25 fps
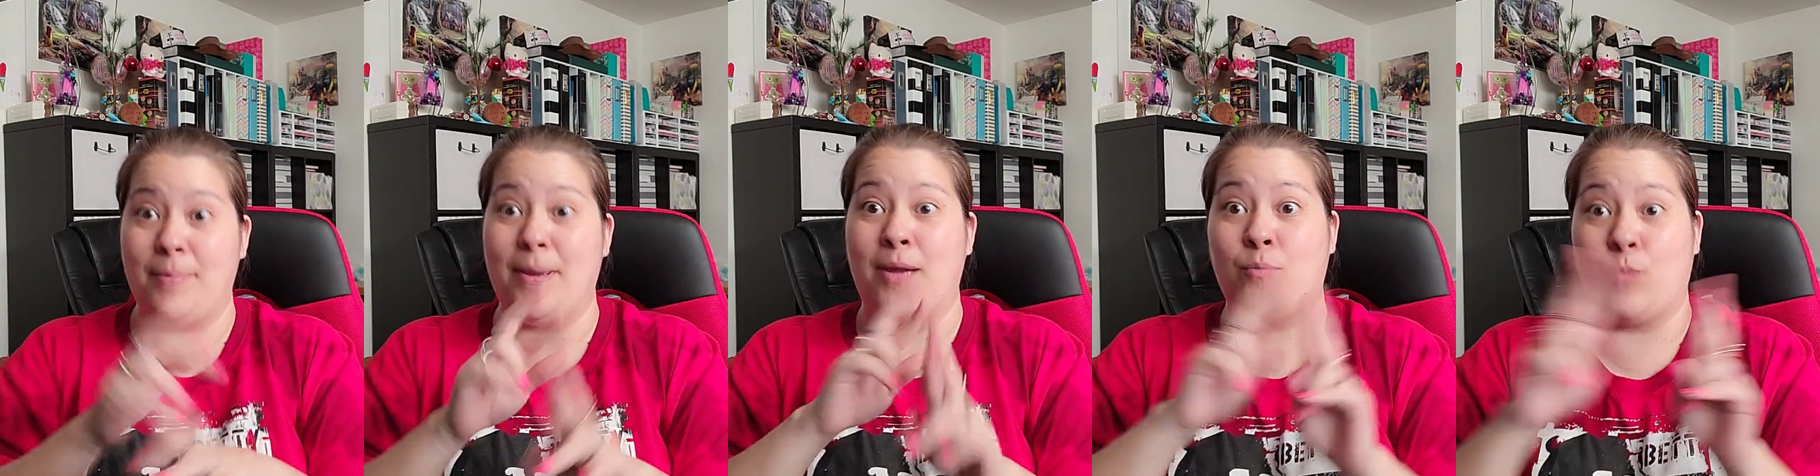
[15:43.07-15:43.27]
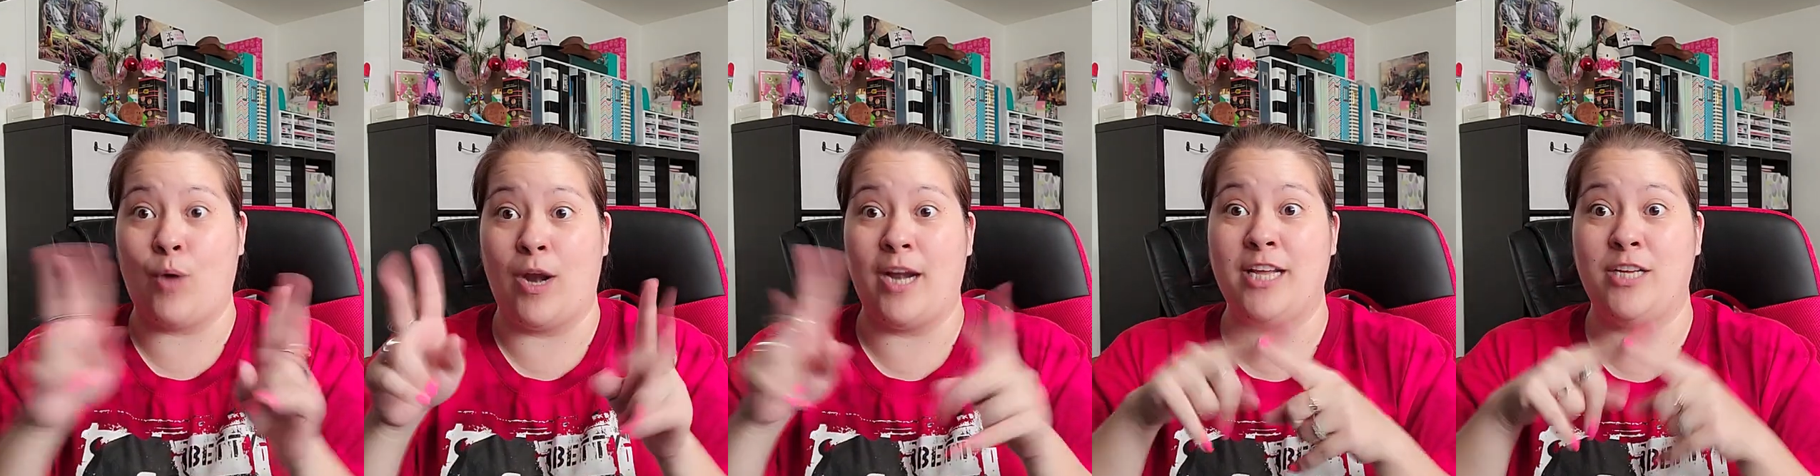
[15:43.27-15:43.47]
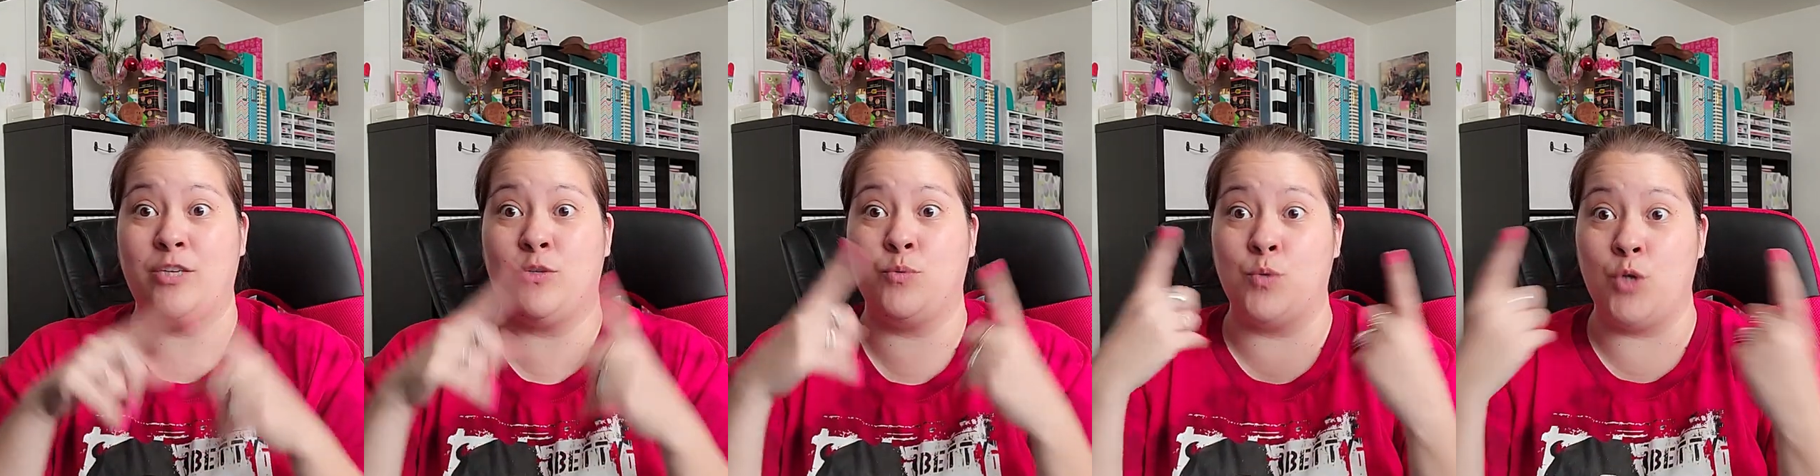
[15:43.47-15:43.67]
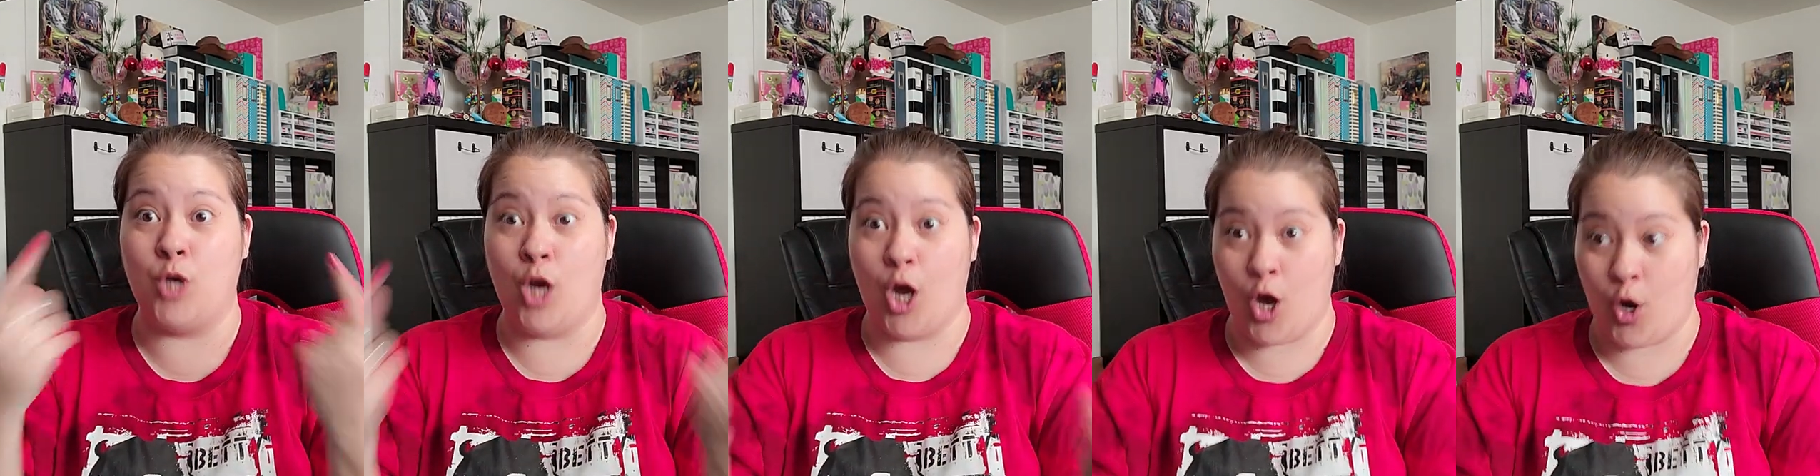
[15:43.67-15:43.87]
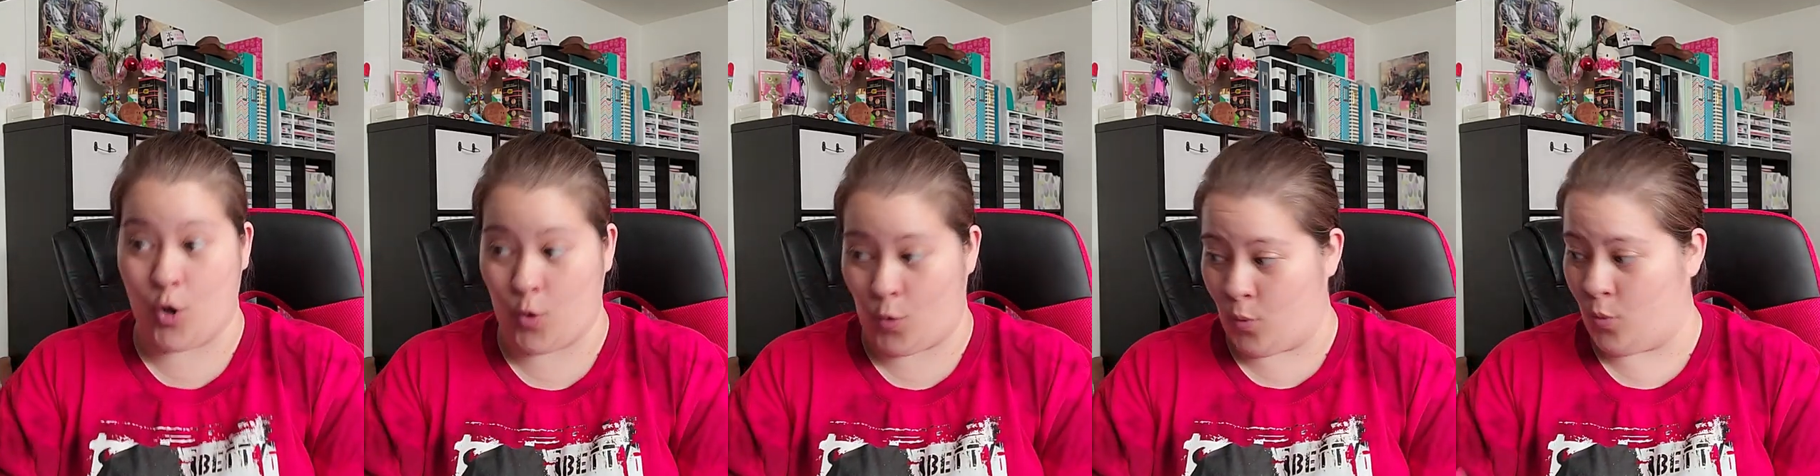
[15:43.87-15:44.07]
and ready to
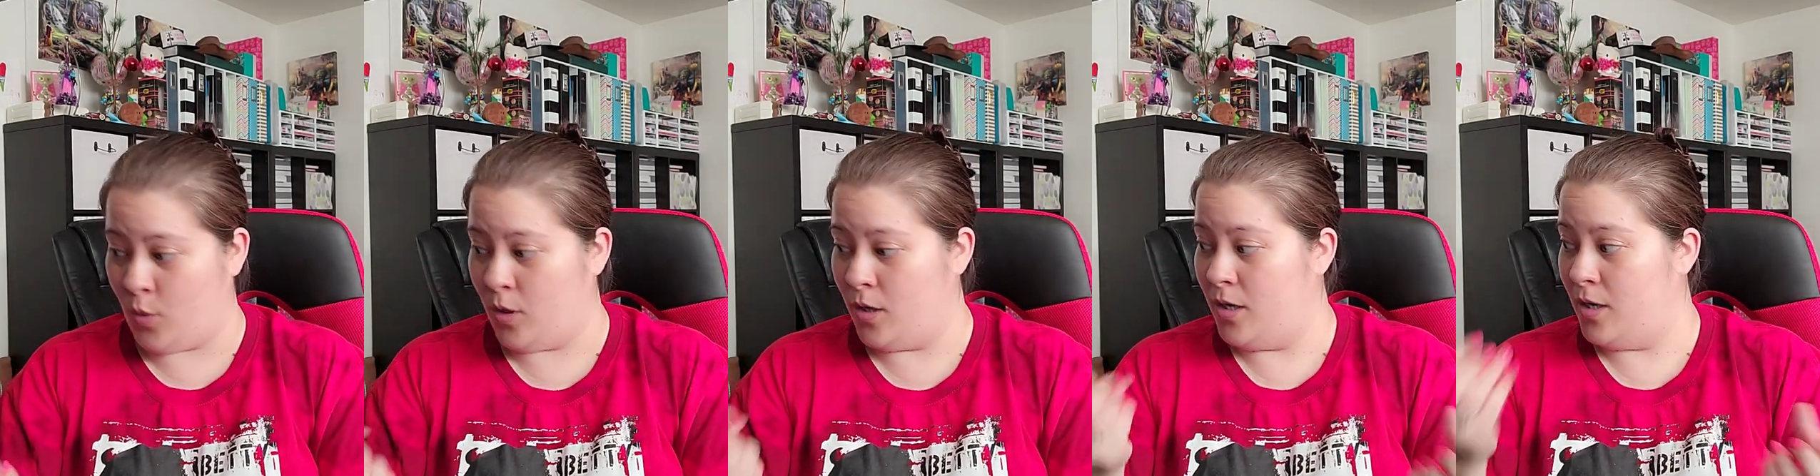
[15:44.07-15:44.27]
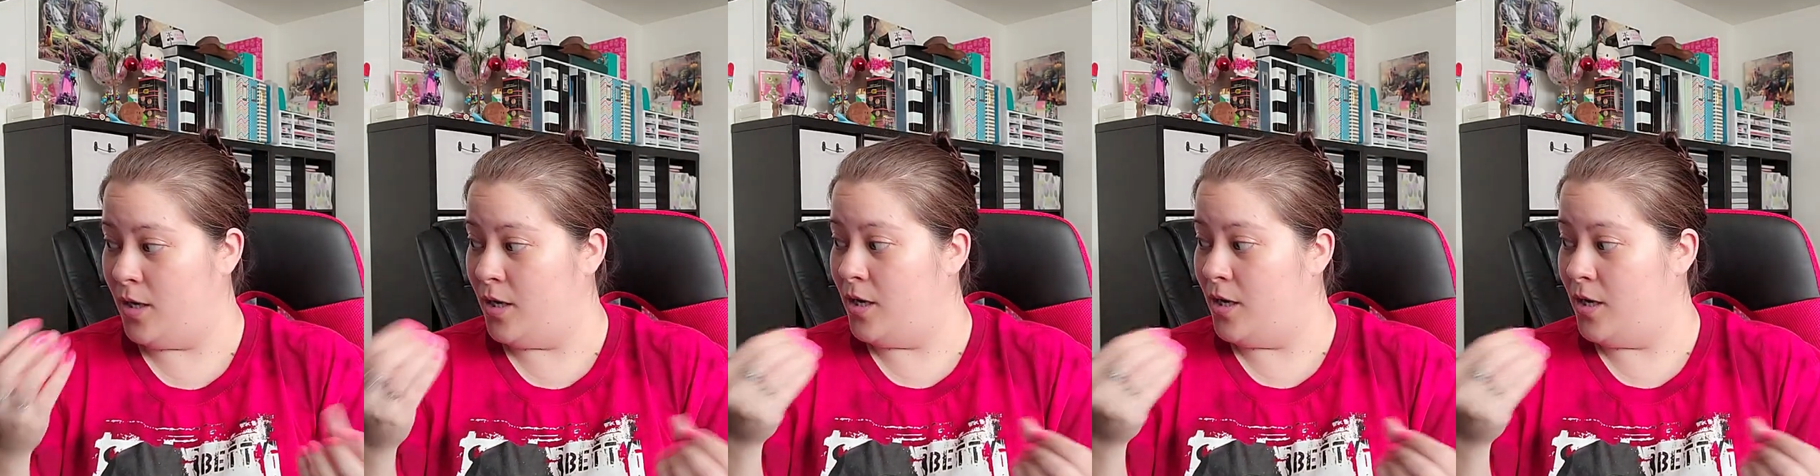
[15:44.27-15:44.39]
go